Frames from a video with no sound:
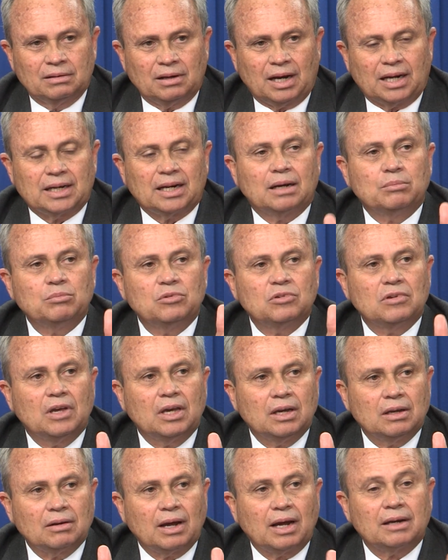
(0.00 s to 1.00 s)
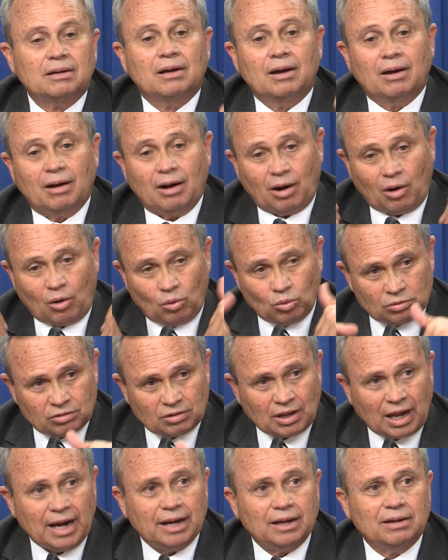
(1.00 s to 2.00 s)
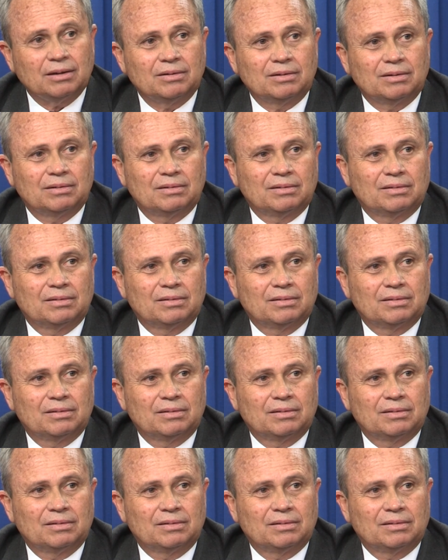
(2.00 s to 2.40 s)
And I am saying that outside.